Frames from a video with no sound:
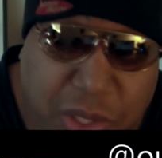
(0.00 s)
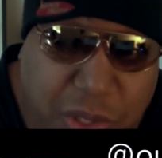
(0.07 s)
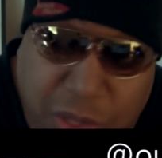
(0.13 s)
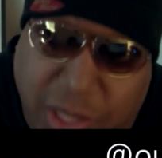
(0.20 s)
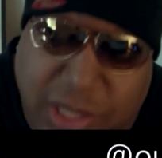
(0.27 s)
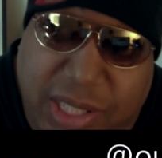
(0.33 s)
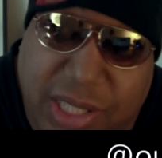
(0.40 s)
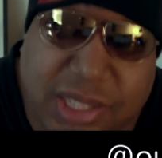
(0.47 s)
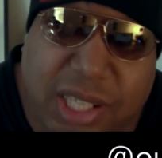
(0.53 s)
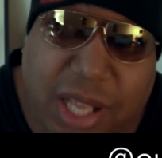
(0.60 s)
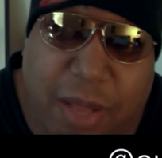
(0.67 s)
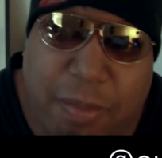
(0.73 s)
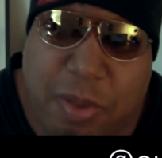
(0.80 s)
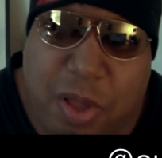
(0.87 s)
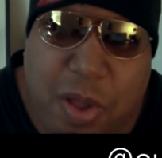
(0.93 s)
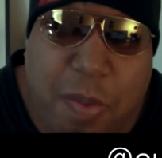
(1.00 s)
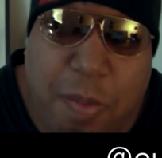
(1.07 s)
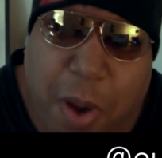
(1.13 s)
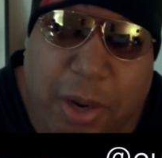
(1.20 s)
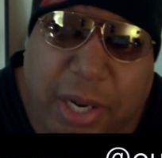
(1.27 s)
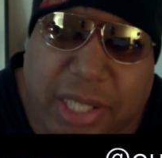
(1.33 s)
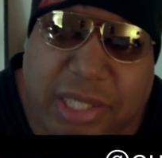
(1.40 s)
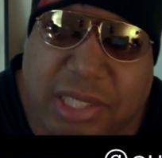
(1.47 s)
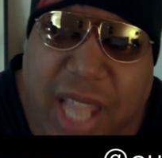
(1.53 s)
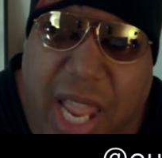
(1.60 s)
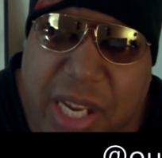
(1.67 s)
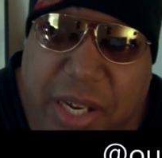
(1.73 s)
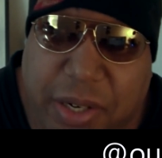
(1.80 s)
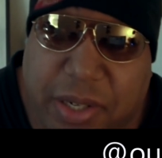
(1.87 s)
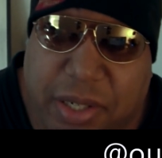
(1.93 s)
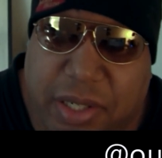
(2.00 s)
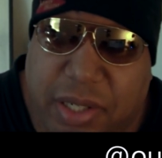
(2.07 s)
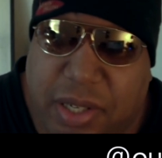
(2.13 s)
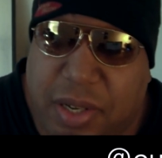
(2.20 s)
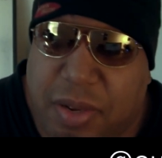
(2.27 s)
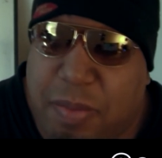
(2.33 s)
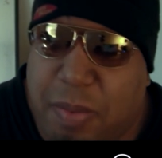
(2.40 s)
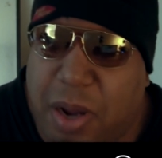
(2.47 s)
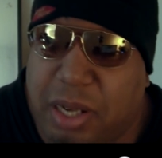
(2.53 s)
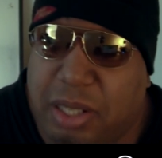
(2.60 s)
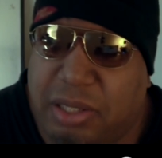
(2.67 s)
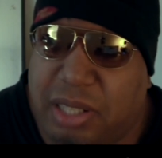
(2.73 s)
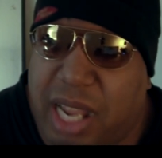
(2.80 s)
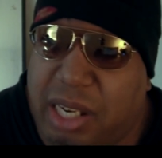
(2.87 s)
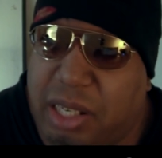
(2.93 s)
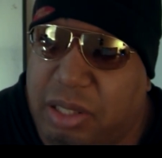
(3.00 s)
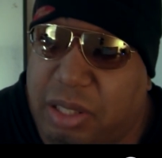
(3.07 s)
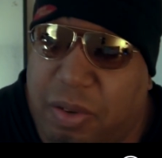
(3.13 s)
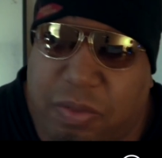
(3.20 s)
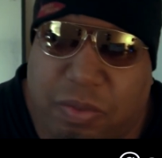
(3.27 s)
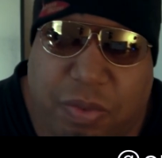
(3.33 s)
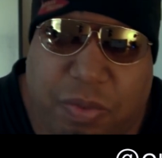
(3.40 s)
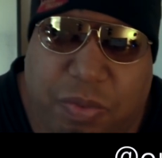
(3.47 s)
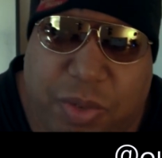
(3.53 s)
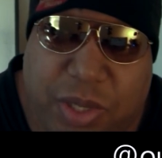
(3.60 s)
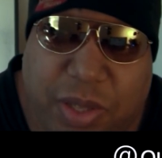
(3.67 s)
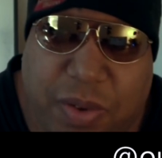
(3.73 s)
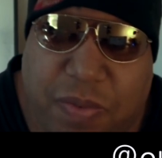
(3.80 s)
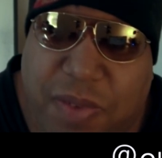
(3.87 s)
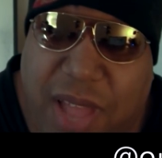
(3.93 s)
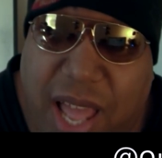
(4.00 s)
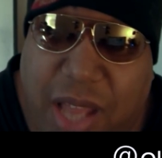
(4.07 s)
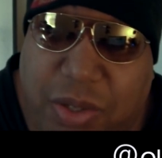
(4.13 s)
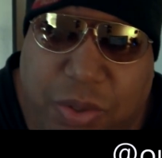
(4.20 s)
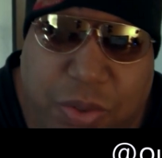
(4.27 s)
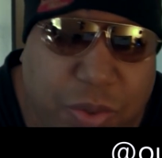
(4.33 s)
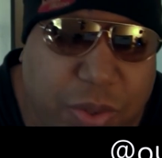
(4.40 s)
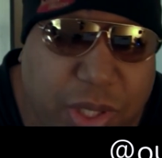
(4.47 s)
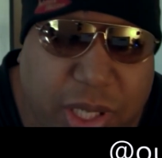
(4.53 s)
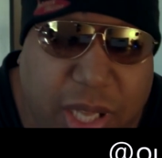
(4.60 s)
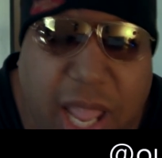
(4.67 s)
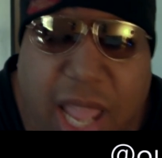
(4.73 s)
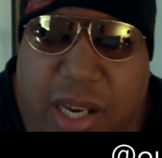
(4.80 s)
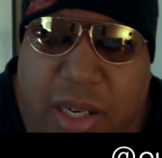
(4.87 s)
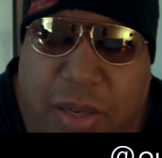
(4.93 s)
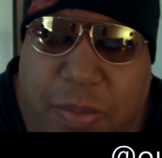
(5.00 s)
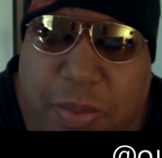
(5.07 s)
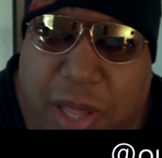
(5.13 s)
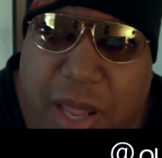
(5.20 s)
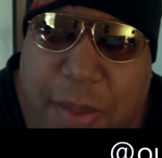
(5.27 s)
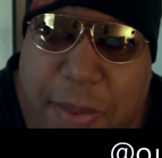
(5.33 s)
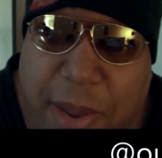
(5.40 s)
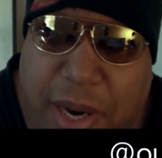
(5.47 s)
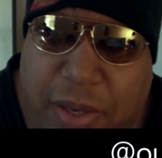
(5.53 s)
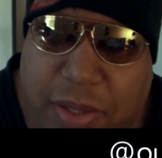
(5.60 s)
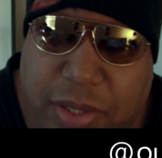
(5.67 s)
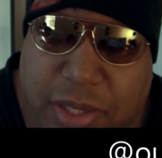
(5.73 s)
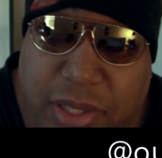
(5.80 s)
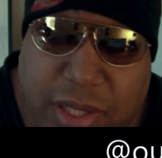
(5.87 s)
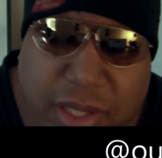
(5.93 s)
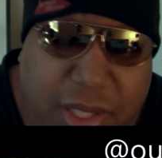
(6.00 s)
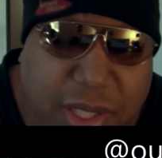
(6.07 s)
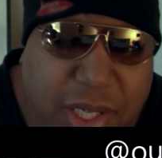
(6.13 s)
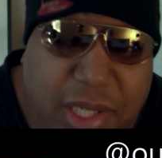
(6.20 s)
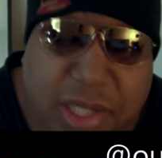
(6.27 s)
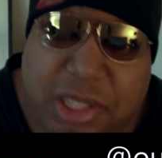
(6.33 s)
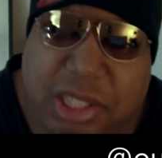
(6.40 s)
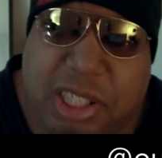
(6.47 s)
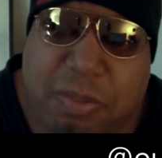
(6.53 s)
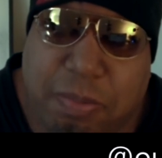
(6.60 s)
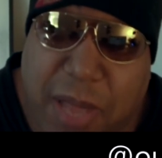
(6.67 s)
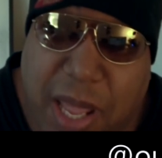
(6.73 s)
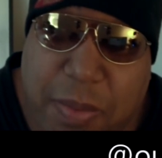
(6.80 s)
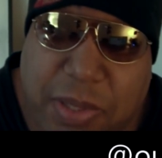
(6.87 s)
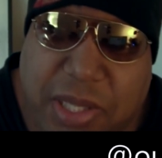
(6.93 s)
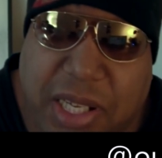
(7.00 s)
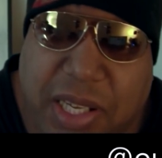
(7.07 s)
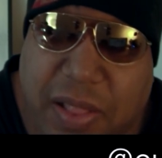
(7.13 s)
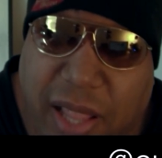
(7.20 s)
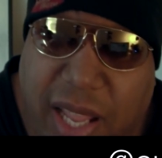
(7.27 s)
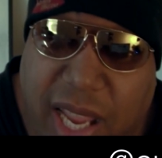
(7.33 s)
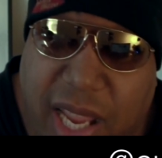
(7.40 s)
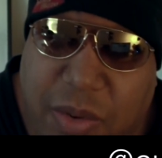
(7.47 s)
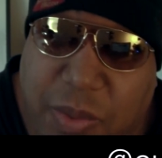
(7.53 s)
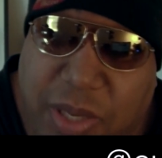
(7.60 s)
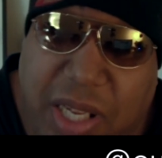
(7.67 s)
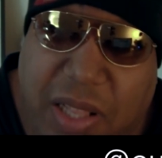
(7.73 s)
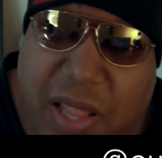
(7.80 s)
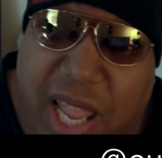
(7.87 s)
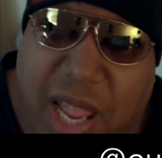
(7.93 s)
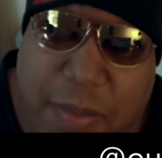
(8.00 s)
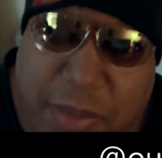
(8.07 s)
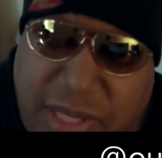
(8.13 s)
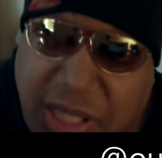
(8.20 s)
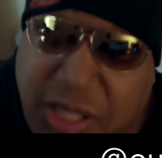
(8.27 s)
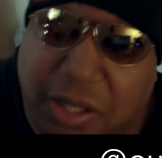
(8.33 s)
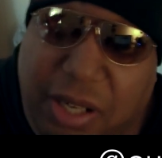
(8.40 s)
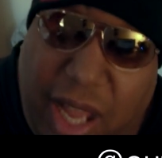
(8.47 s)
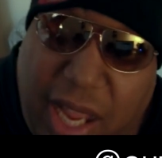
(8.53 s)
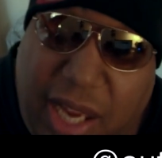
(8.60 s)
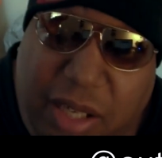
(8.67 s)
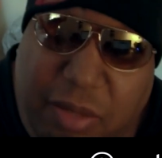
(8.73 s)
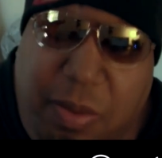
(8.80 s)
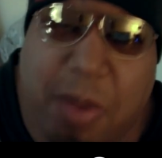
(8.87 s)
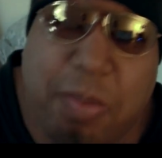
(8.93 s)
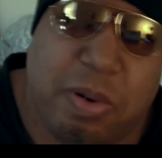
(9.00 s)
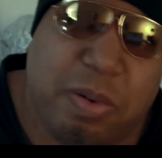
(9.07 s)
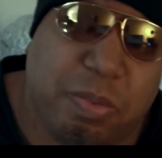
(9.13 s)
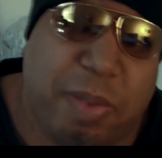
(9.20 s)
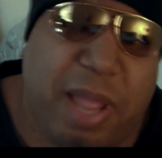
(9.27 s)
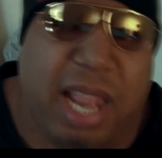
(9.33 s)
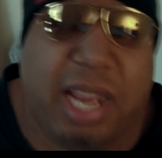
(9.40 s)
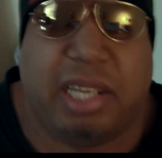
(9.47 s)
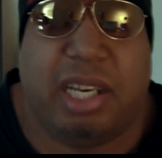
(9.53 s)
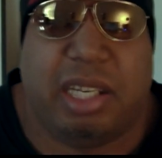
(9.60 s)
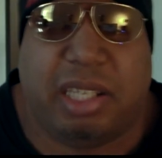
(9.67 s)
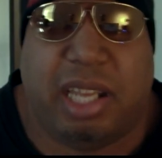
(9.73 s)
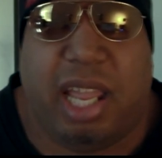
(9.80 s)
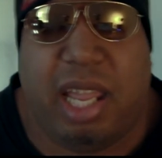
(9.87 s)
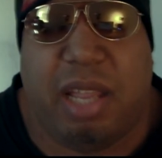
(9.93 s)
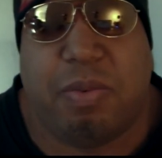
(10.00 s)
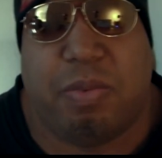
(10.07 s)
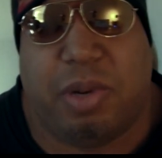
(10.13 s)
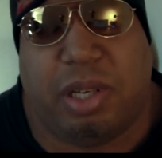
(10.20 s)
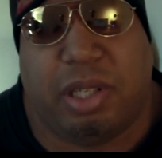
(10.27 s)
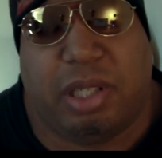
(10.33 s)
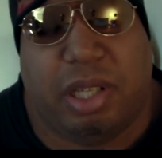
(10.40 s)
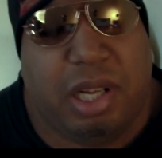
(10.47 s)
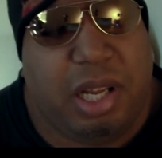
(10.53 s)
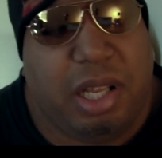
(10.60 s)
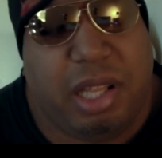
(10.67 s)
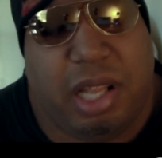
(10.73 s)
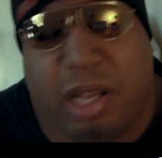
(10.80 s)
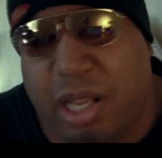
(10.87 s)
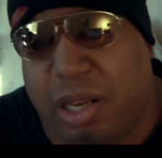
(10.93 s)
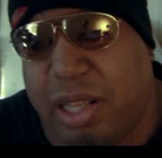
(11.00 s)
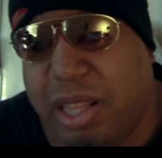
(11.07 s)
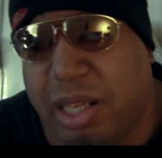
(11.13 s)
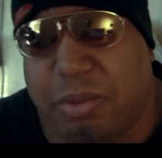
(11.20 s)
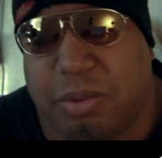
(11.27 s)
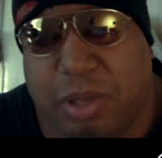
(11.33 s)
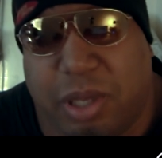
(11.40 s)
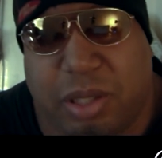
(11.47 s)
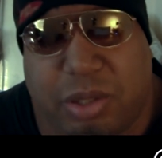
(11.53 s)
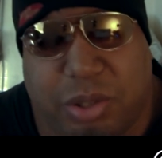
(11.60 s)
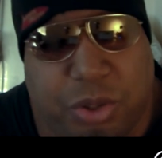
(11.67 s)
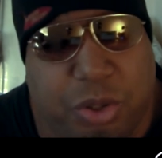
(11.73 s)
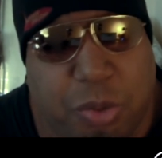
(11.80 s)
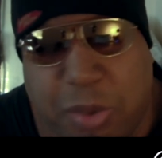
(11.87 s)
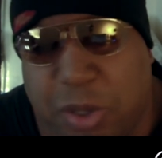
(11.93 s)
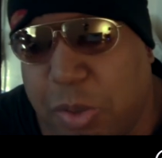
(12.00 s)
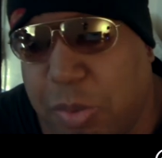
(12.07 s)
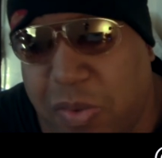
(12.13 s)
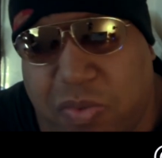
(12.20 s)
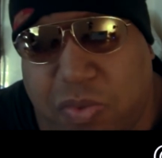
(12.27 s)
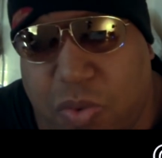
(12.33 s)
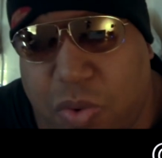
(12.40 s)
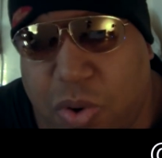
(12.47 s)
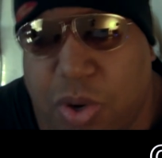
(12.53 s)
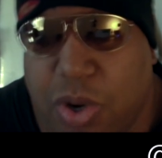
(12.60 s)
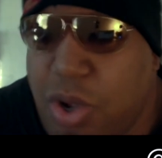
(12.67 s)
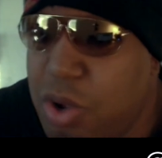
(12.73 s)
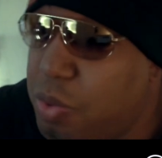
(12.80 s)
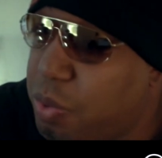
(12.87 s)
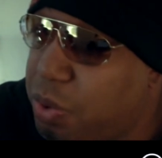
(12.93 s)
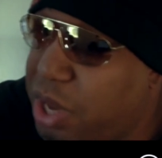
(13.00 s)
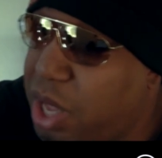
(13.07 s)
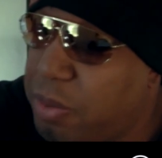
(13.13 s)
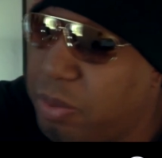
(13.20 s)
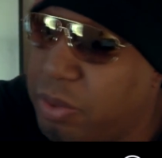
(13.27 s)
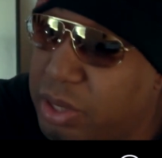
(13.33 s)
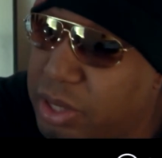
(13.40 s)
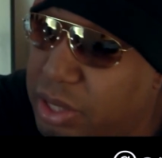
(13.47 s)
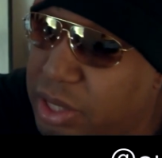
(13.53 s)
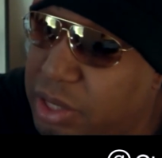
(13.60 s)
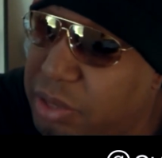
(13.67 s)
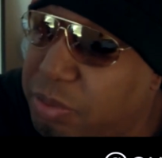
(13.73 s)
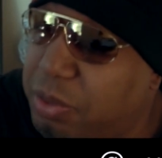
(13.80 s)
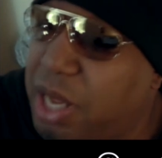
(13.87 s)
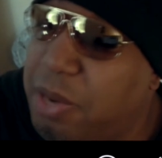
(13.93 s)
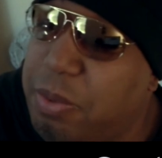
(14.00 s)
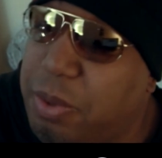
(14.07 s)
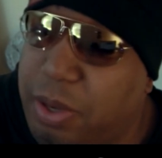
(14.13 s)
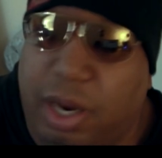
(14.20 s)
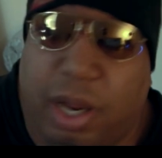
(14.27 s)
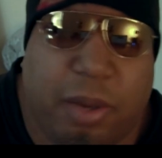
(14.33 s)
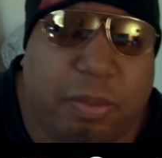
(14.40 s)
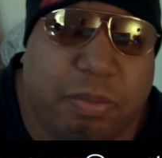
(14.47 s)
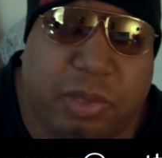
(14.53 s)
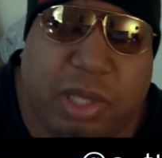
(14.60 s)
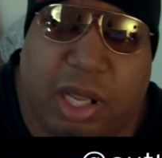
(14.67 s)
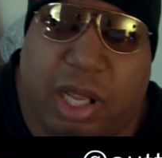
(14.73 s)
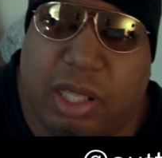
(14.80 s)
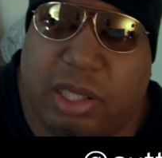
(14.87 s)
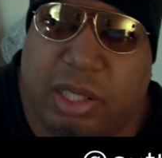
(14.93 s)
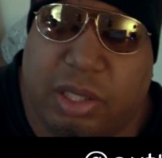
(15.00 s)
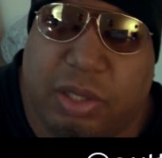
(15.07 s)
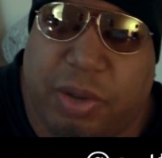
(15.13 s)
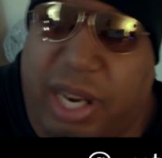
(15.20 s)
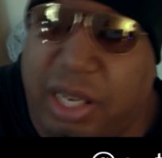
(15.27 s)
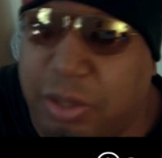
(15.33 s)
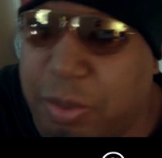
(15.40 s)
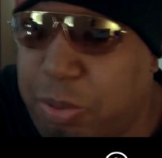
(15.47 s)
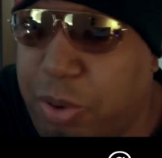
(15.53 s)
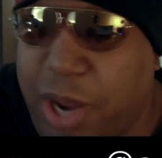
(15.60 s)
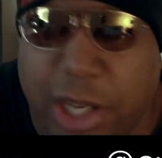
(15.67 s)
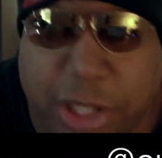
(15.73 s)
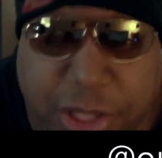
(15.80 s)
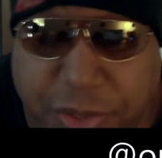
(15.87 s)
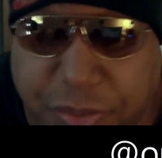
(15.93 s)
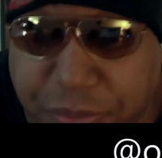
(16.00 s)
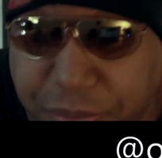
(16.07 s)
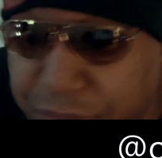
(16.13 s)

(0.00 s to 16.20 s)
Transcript: Look this up. Margaret Sanger. Margaret Sanger, the, the, the founder or the head of the Planned Parenthood, she met with the Klan when the Klan was in their height. Remember back in the day when, I don't think it was Truman or before, where they were, where they were um, the Great Depression